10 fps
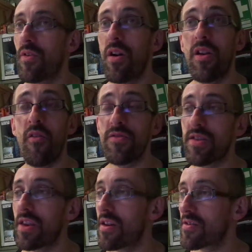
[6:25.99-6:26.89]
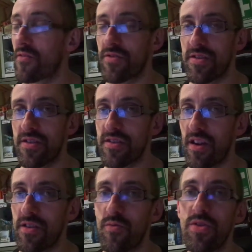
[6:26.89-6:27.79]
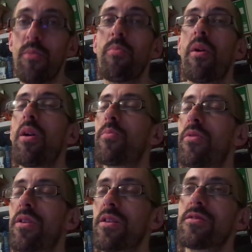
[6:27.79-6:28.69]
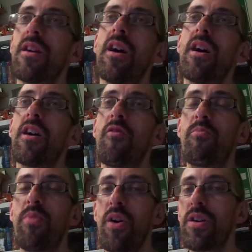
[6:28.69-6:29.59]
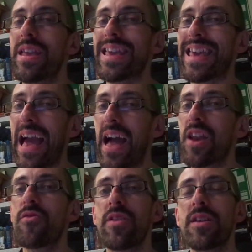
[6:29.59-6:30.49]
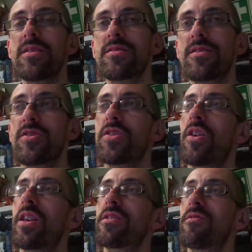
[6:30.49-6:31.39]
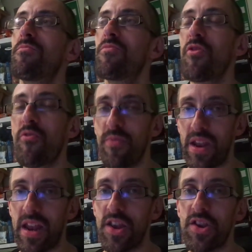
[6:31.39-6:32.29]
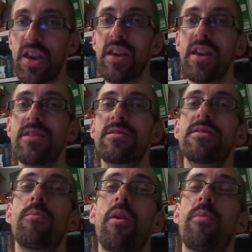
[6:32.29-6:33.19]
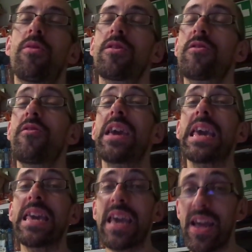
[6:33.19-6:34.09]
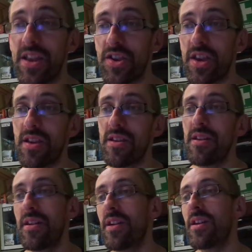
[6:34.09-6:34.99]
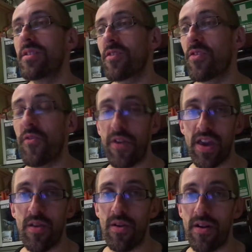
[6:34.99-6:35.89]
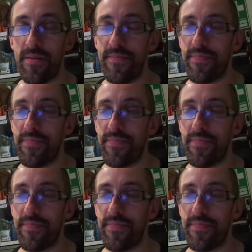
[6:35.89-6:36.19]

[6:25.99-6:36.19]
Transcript: And obviously, as I've just discussed, one of the byproducts of burning calories to turn it into movement energy is the byproduct of heat energy. So the fitter you are,